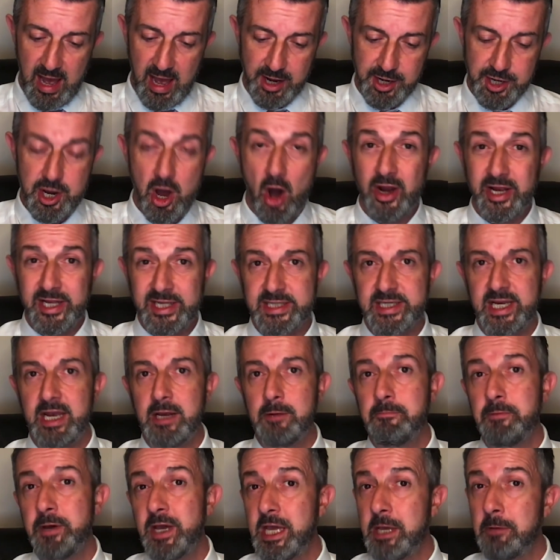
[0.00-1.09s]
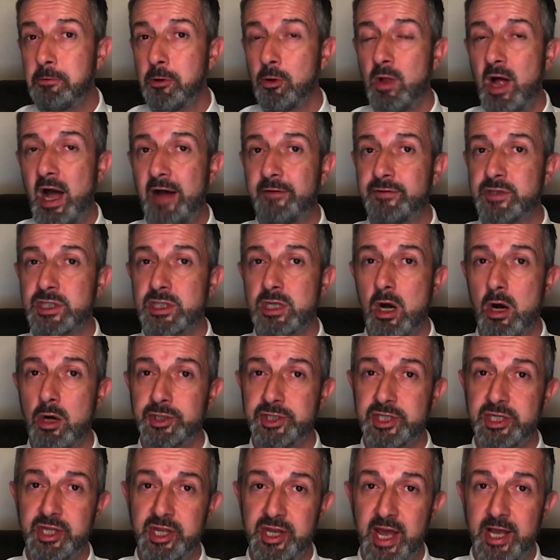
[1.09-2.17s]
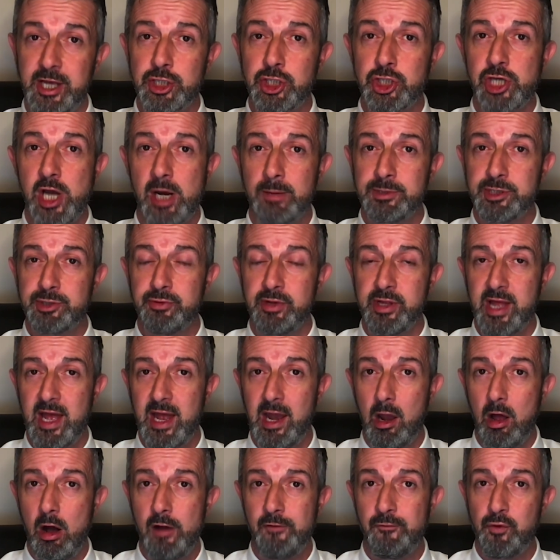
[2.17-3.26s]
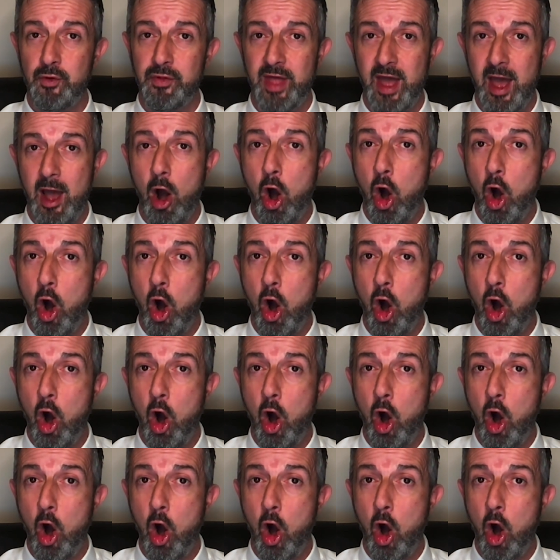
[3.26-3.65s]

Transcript: 19 people have started the next chapter in their life with their